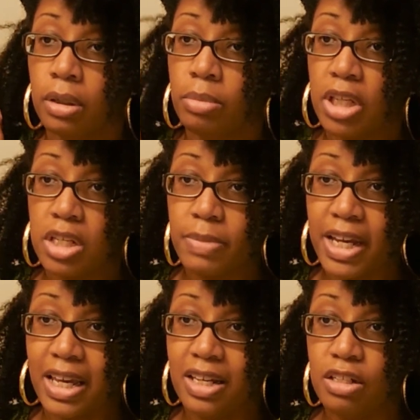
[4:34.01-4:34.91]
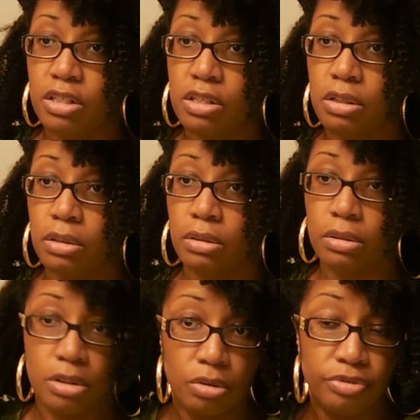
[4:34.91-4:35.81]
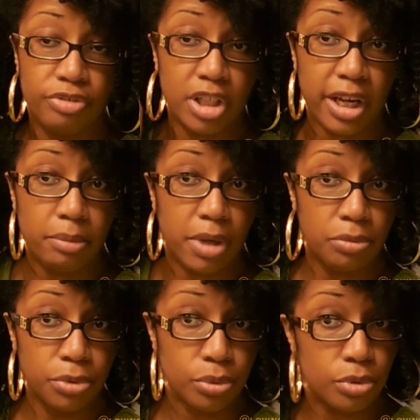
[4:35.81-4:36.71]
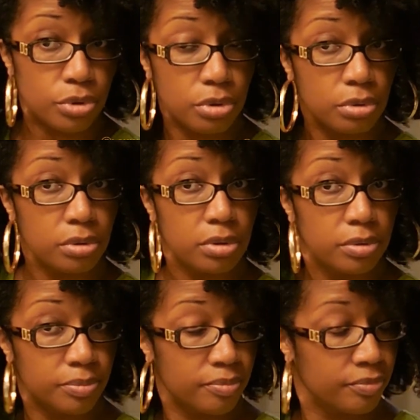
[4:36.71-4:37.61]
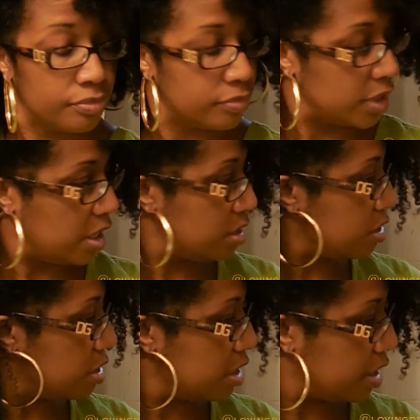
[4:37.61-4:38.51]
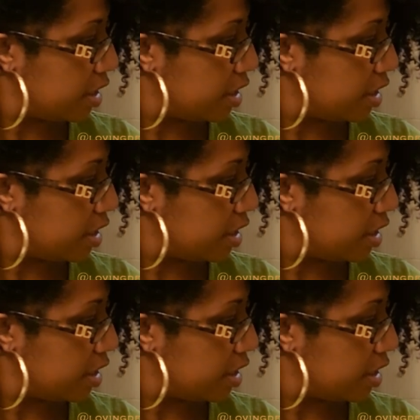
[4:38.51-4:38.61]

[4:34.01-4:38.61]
Because my ends don't feel like my roots. I'll just say